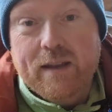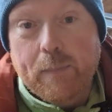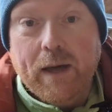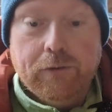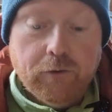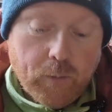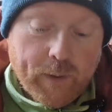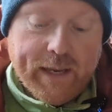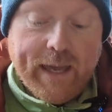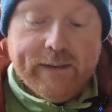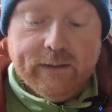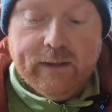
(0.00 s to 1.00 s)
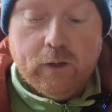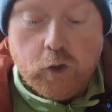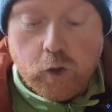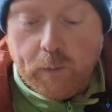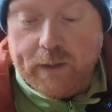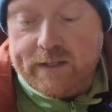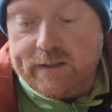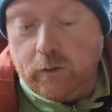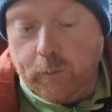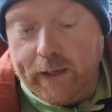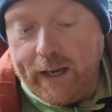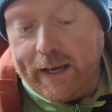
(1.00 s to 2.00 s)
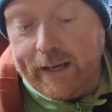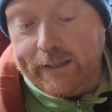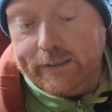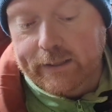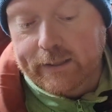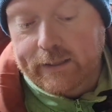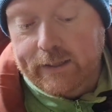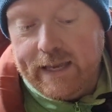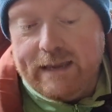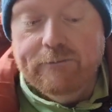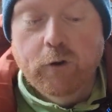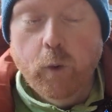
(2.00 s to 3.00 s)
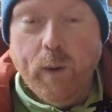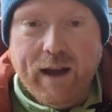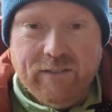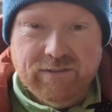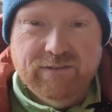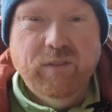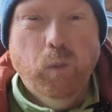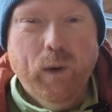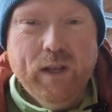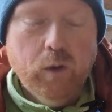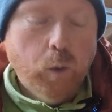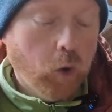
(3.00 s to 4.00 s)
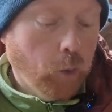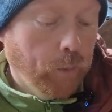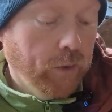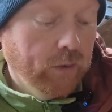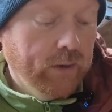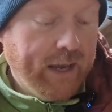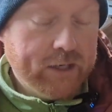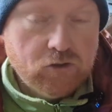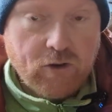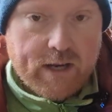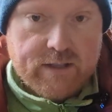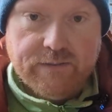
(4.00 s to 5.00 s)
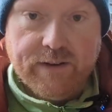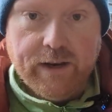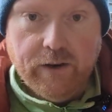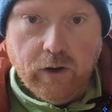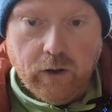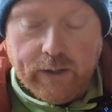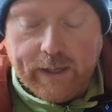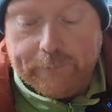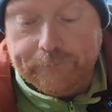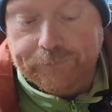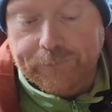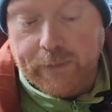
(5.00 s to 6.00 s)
in the bathroom again, humidity will be high, even though we have the window open, extractor fan and all that.